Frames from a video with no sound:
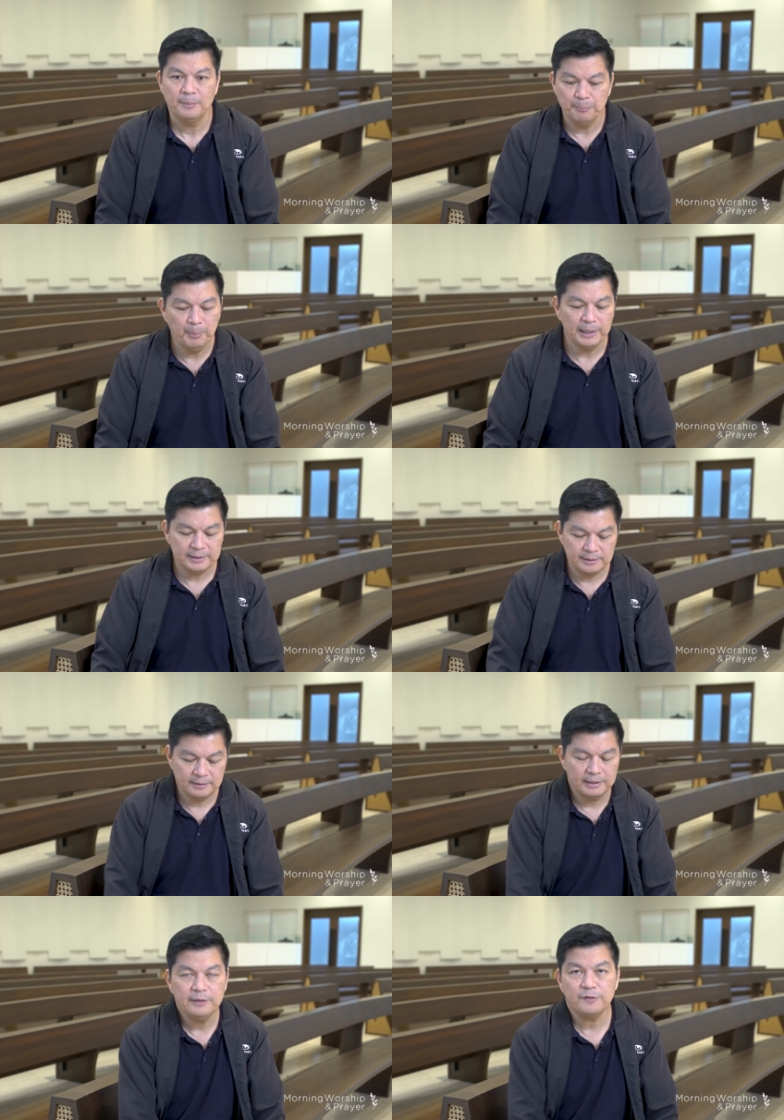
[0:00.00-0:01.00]
But
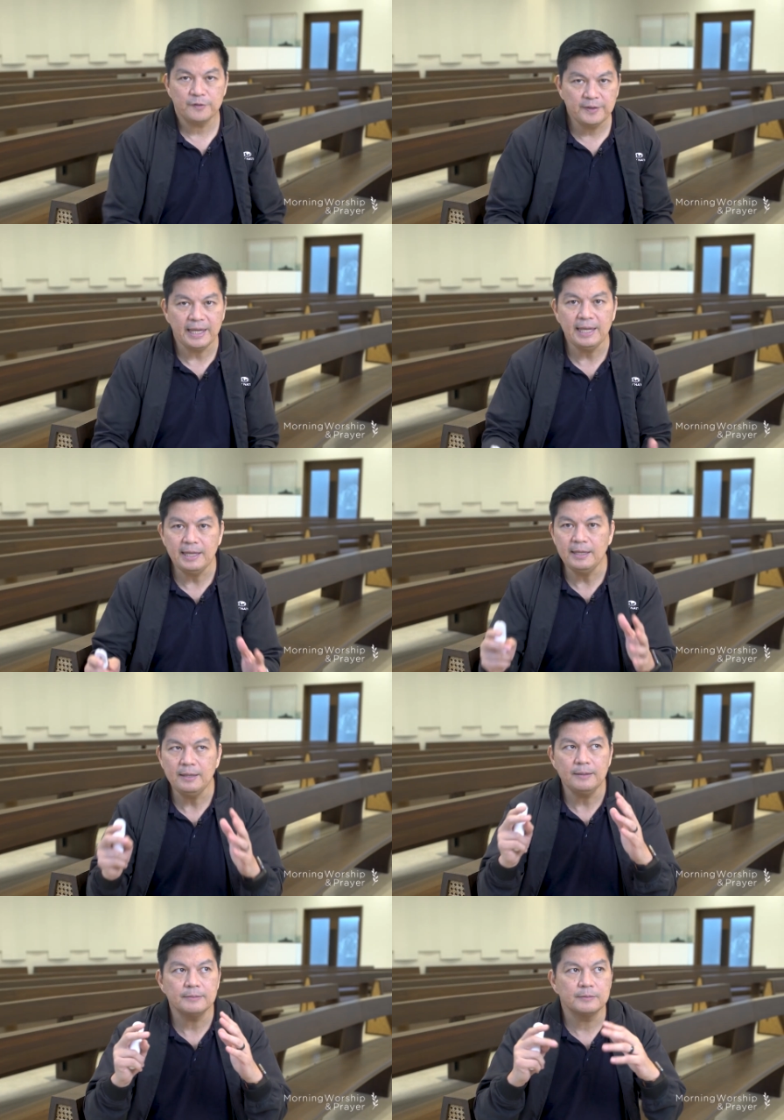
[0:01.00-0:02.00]
if
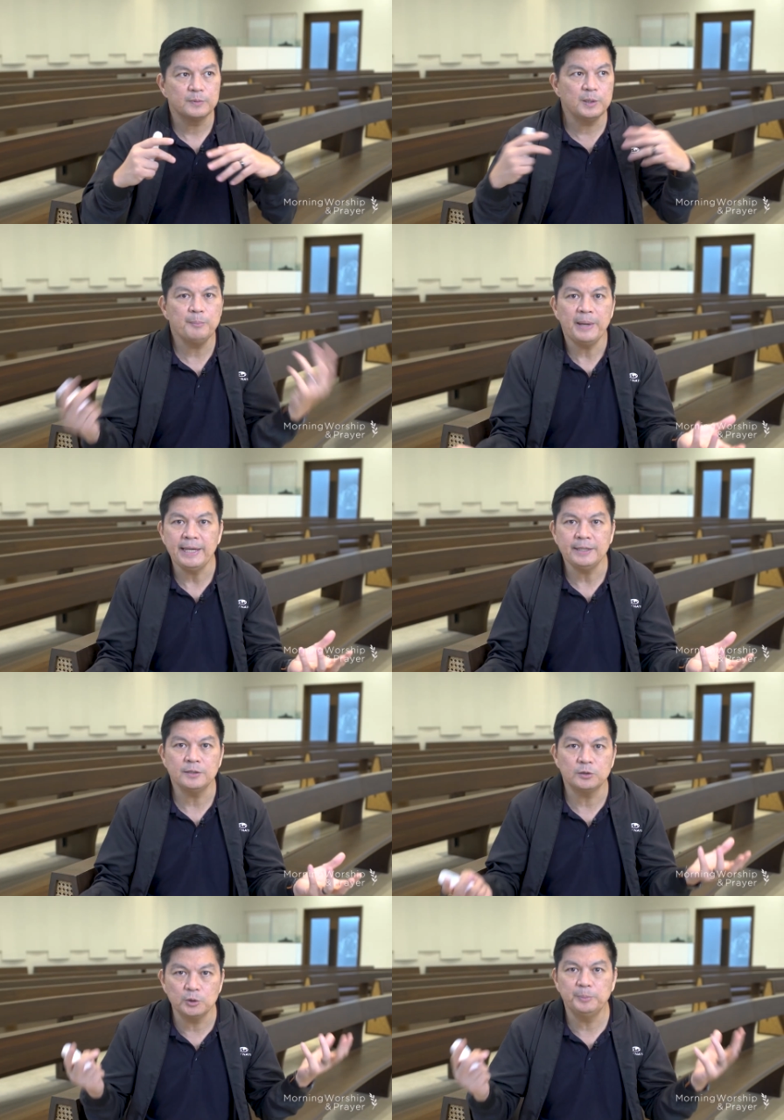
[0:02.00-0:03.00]
they
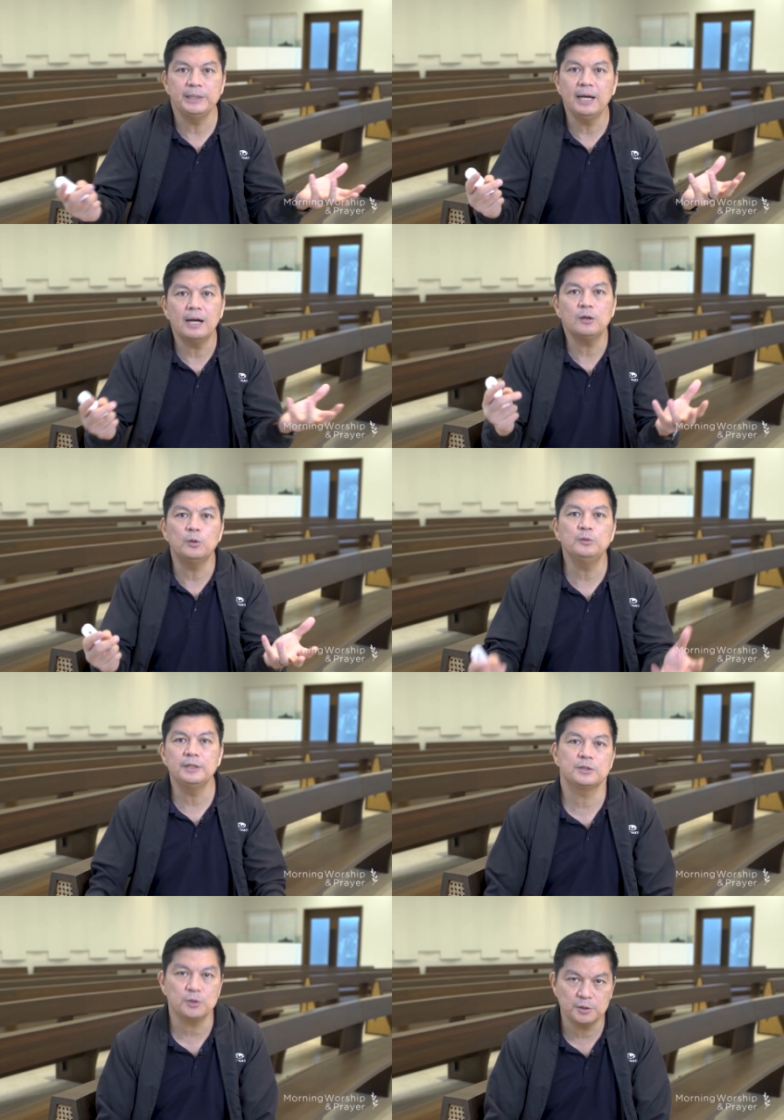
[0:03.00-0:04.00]
remain to be our
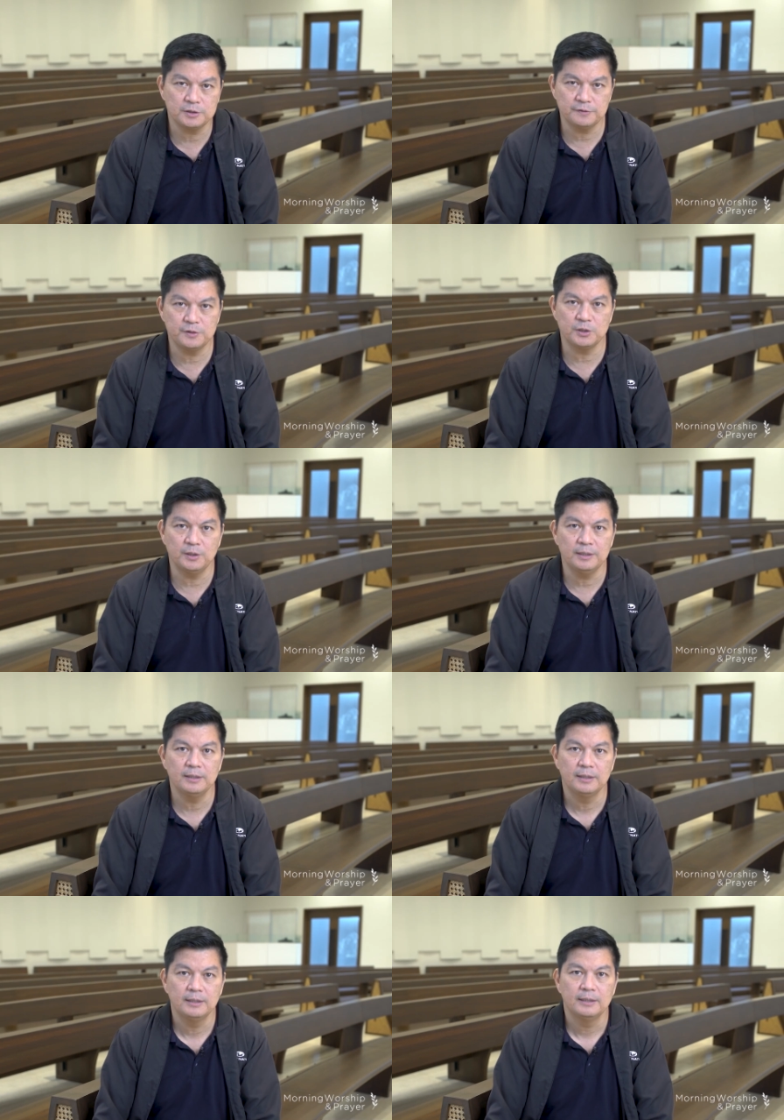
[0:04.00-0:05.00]
only source of joy,
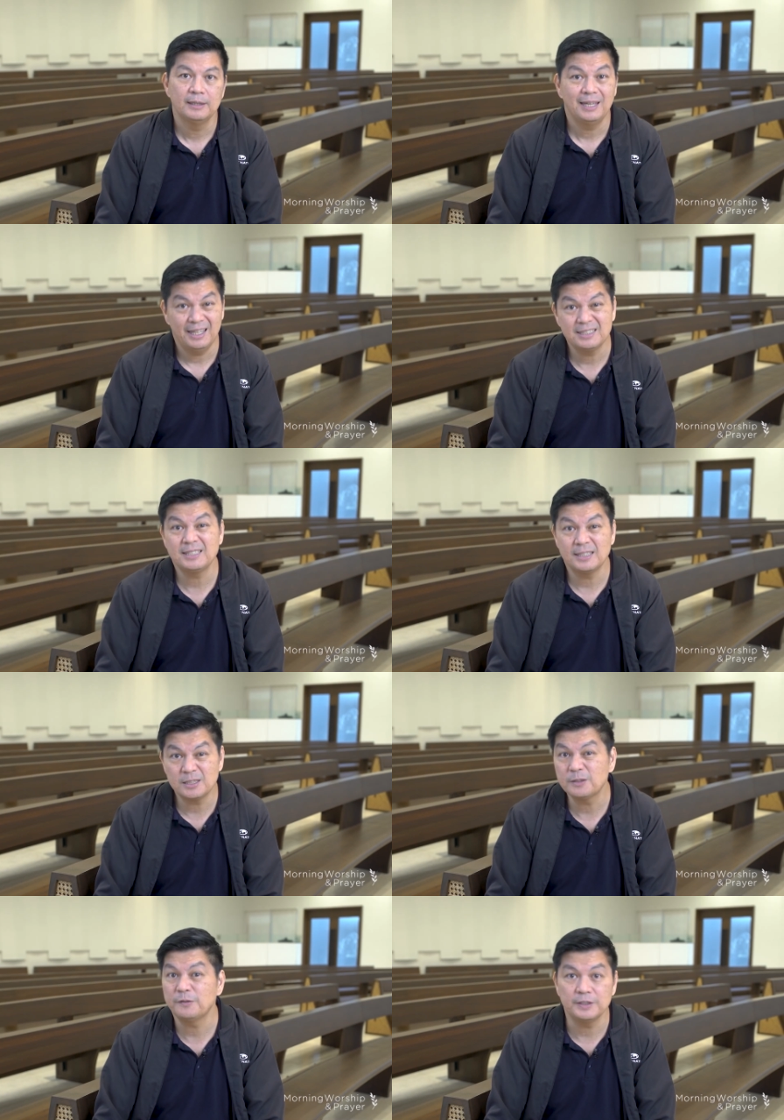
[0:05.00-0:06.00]
it's
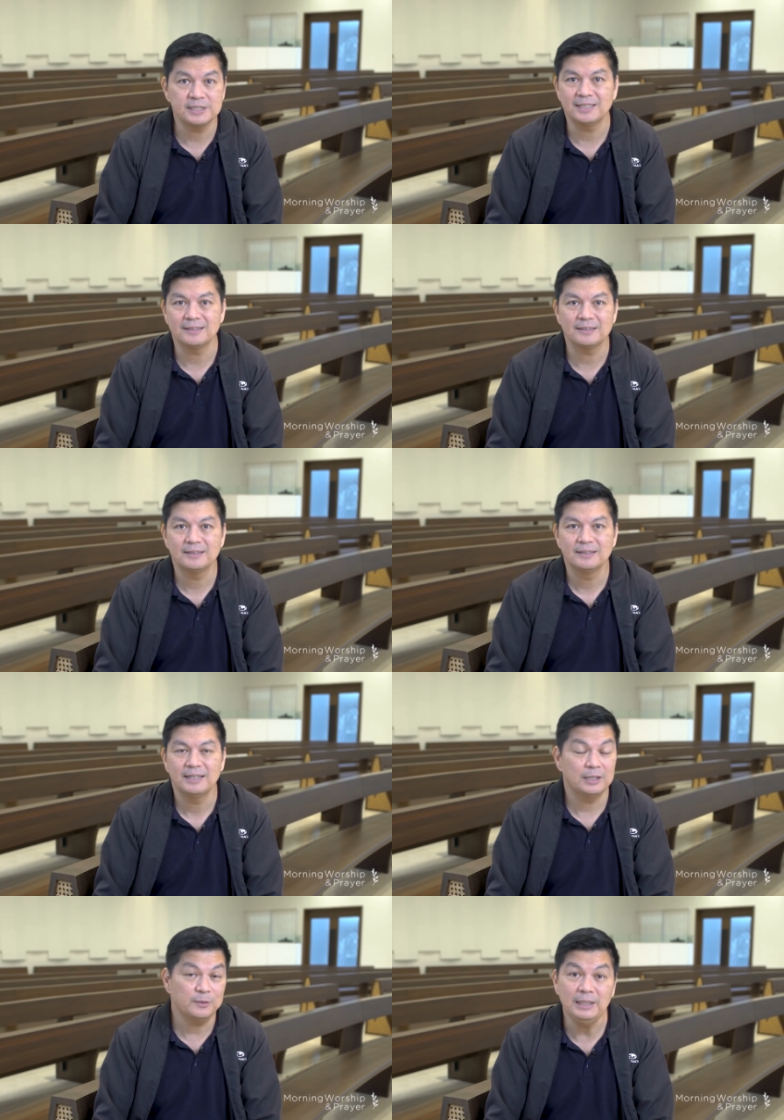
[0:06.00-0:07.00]
insufficient.
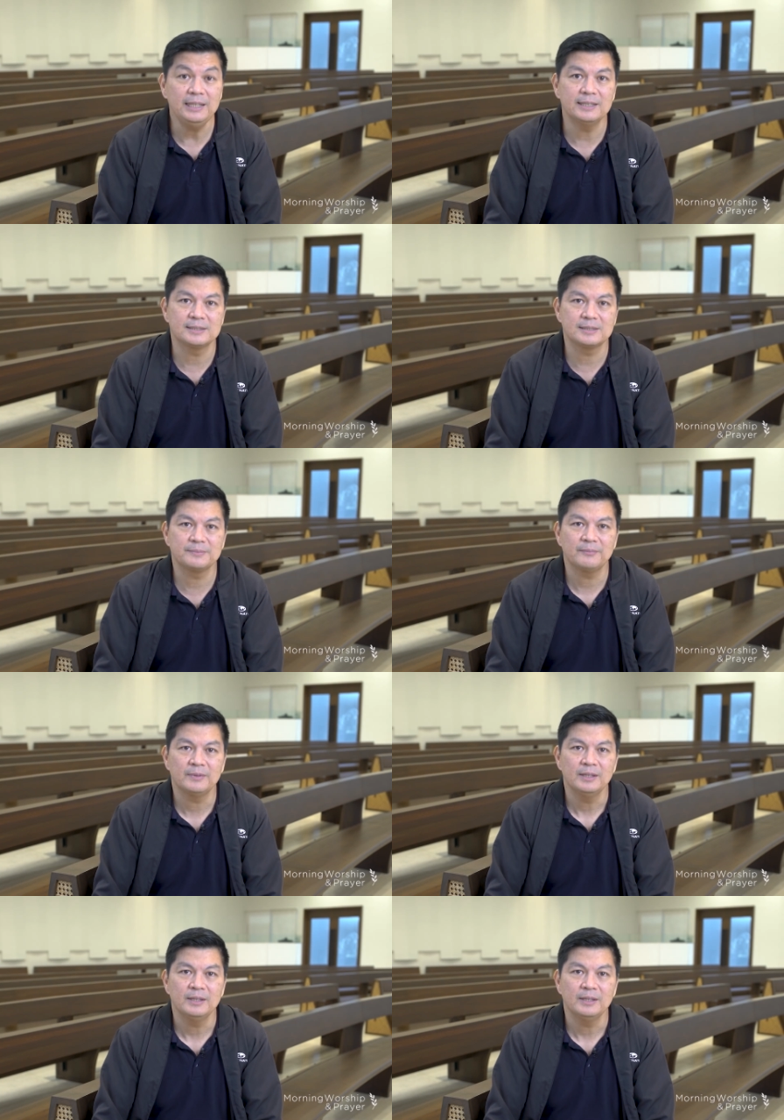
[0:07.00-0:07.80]
It really is.